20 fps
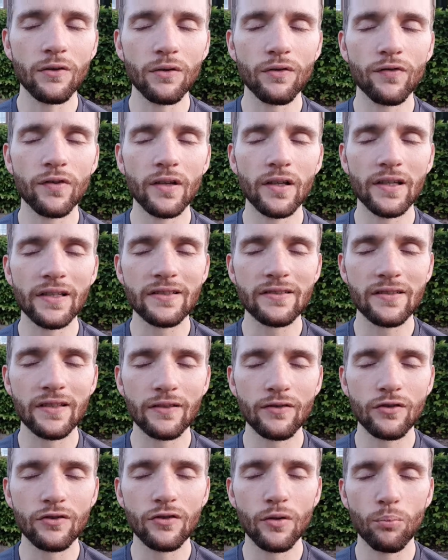if you're listening,
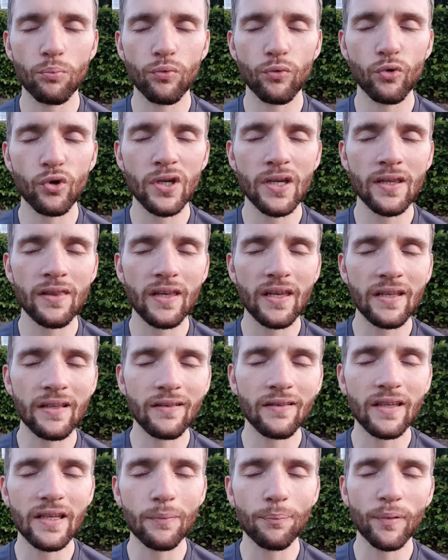just to breathe in
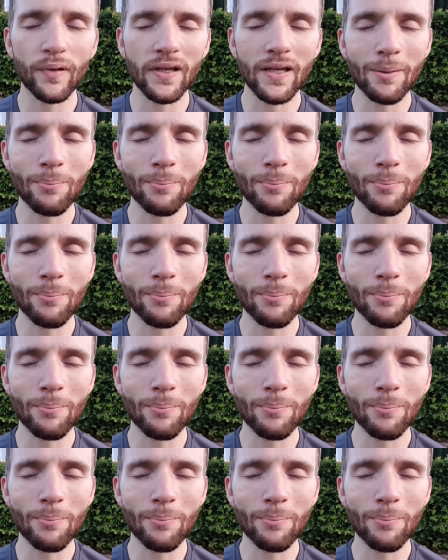deeply.